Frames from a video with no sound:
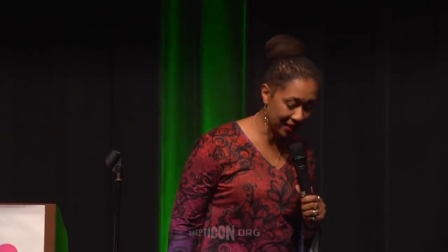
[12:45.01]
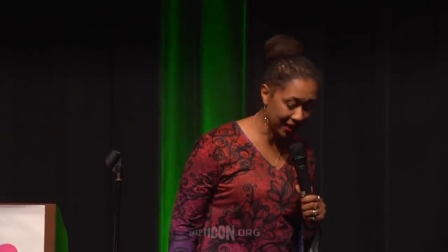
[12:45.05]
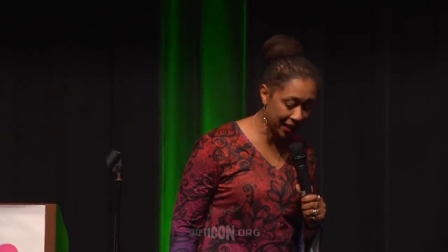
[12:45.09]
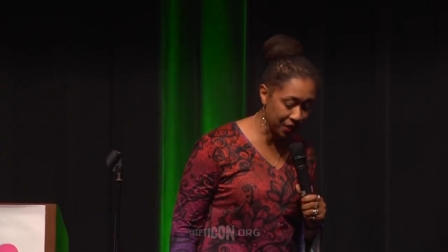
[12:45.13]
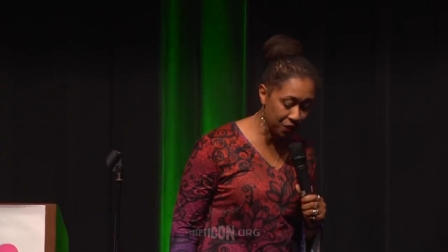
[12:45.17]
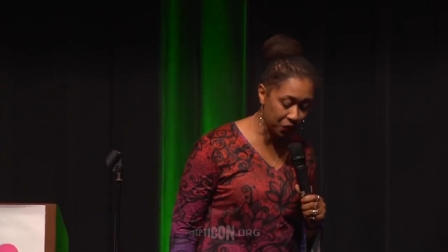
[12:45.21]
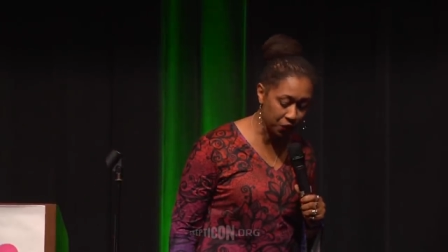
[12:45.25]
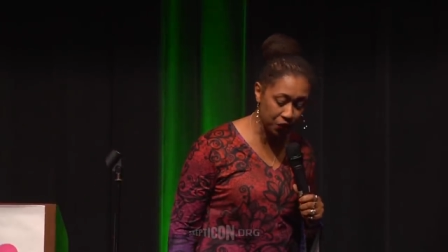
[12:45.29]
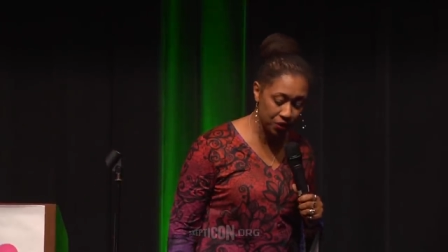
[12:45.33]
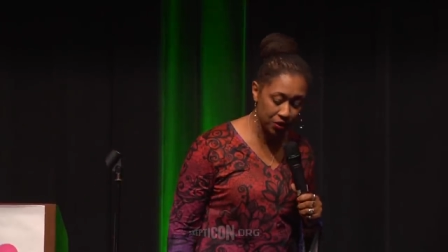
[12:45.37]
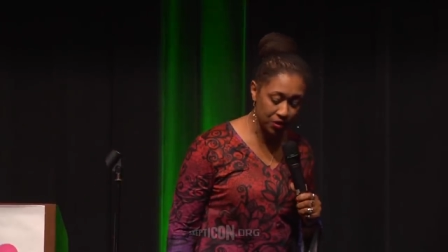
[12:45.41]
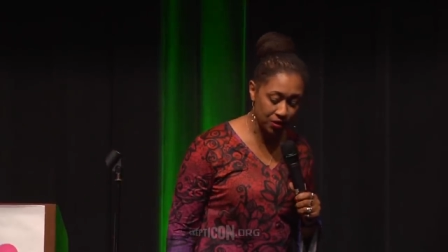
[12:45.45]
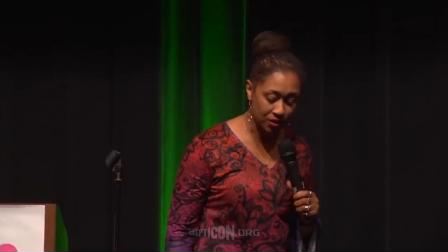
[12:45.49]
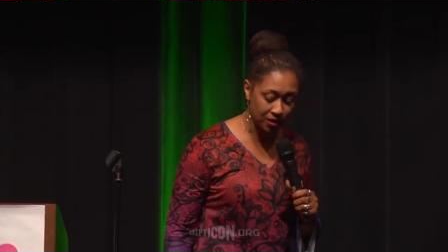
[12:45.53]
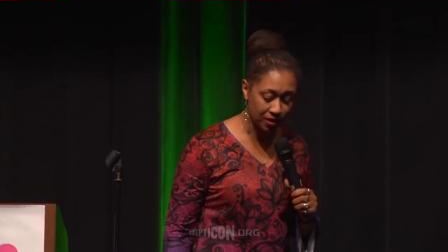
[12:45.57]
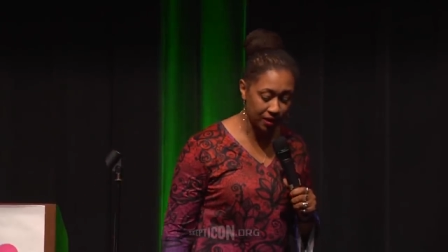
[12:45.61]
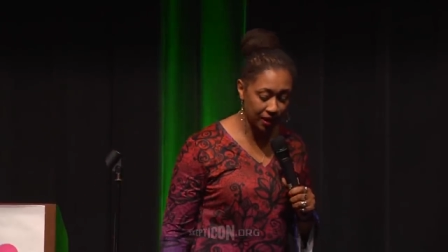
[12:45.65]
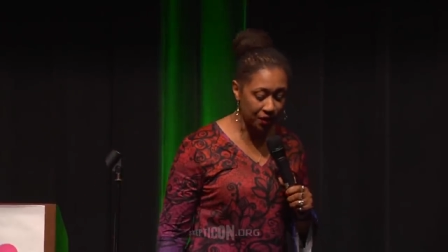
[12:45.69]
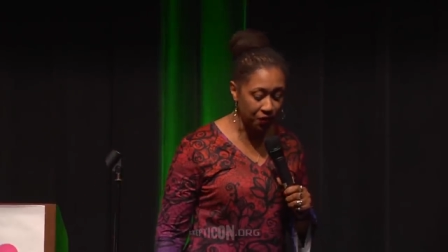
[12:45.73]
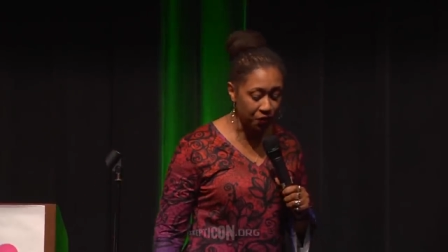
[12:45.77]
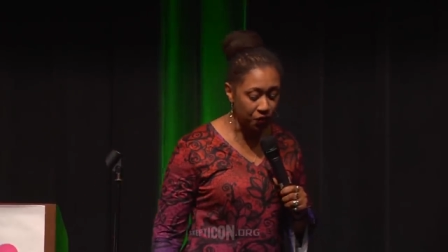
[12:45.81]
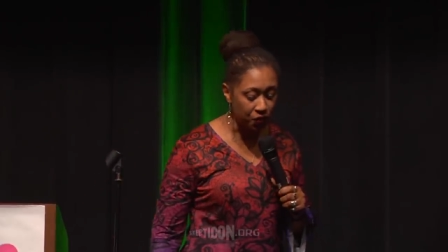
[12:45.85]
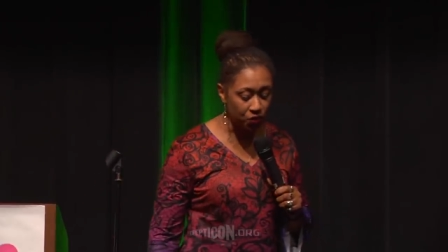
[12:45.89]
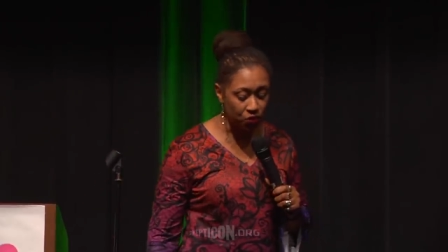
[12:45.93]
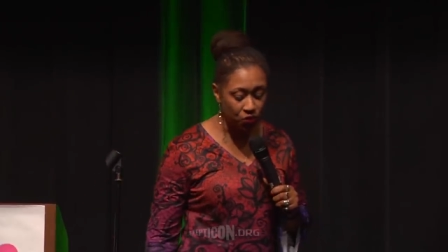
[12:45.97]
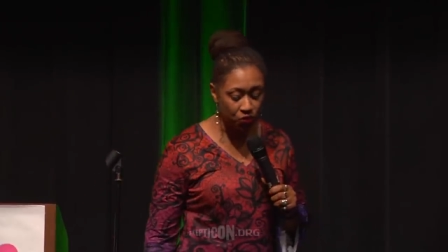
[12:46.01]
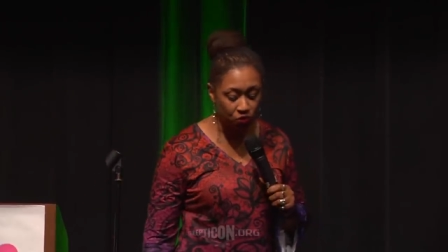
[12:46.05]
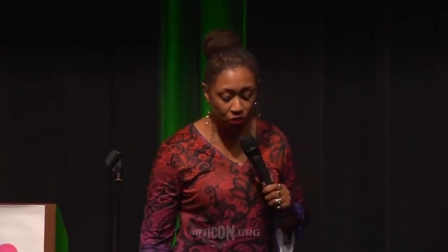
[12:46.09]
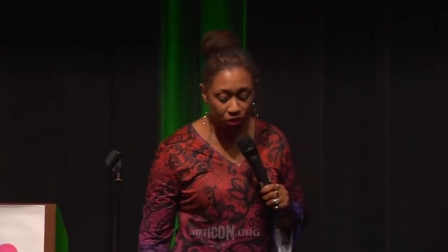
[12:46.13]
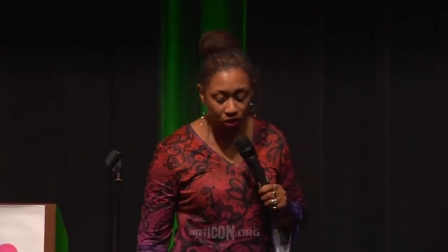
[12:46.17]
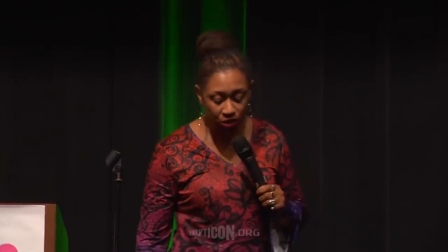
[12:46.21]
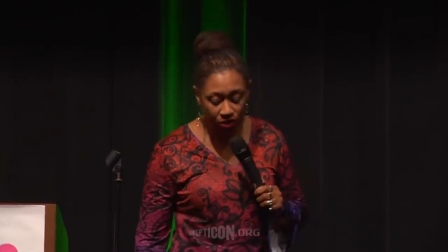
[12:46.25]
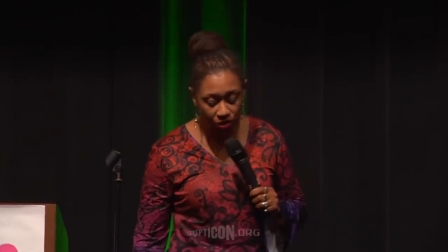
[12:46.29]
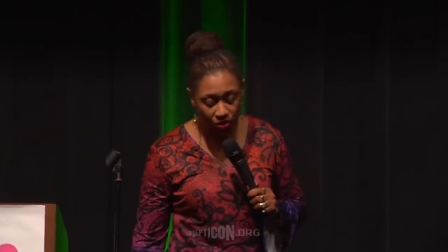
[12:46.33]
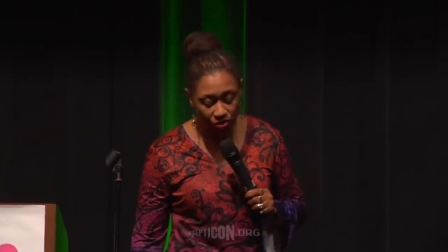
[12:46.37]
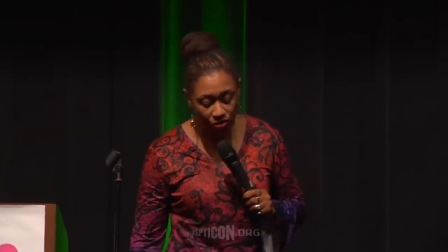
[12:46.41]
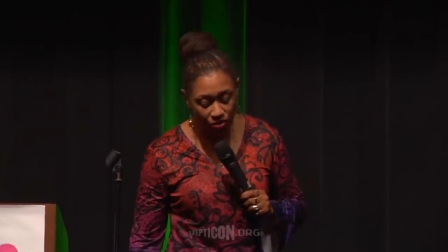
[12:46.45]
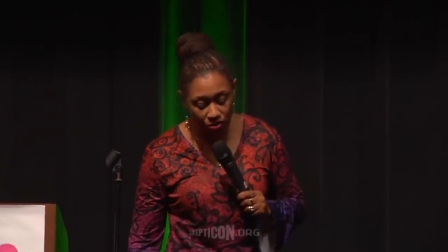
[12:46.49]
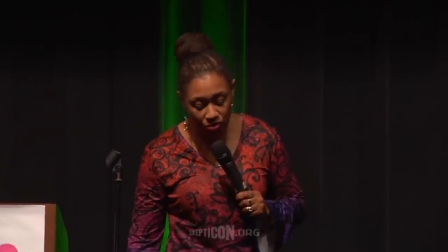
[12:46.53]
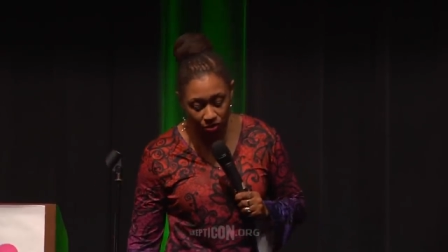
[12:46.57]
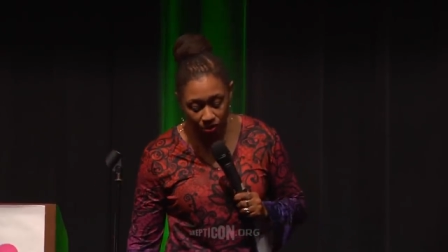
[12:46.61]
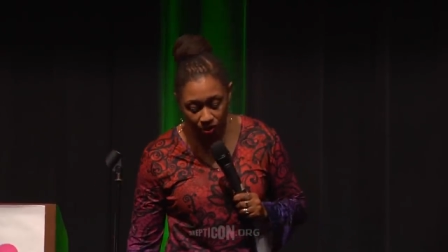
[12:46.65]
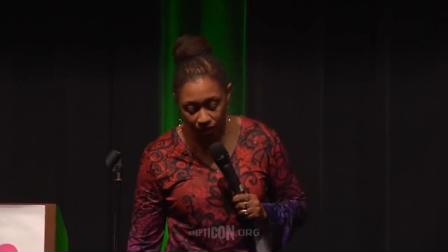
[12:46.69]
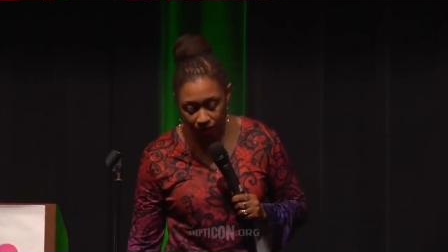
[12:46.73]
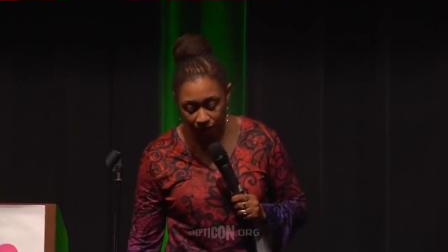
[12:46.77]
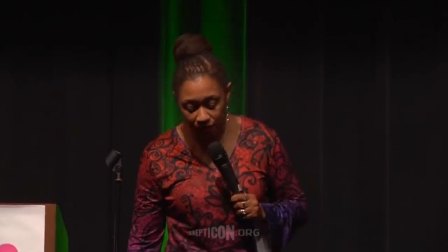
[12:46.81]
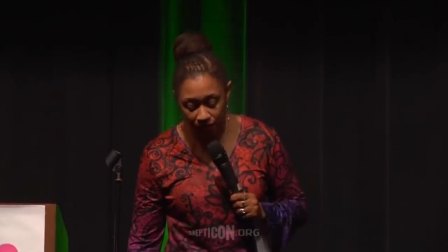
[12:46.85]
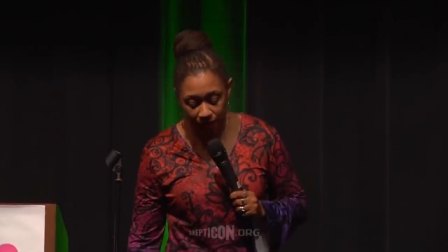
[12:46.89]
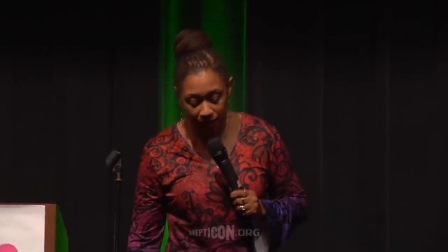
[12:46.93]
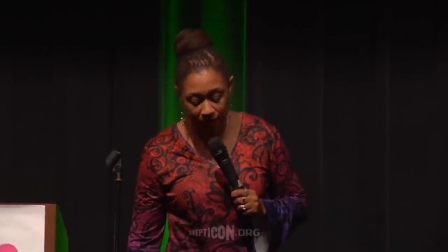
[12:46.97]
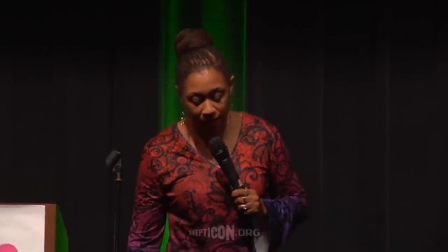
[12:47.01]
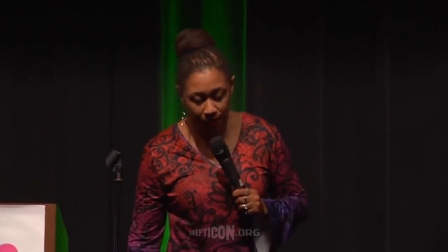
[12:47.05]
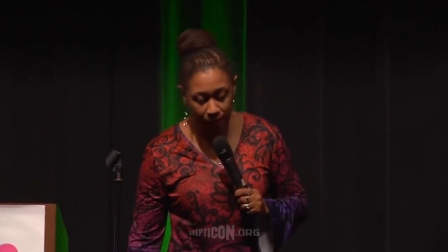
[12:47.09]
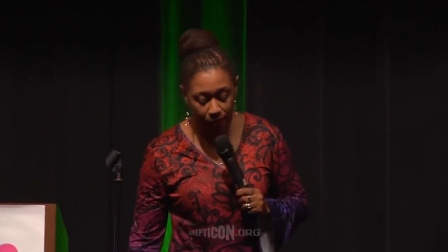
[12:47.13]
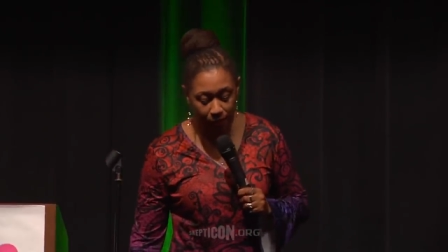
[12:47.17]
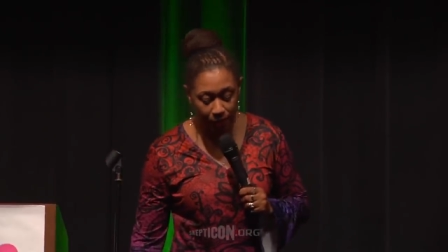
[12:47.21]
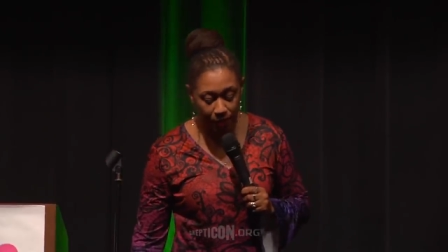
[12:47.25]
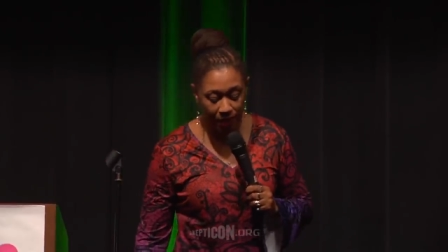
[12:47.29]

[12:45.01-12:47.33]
life is life is really short, man.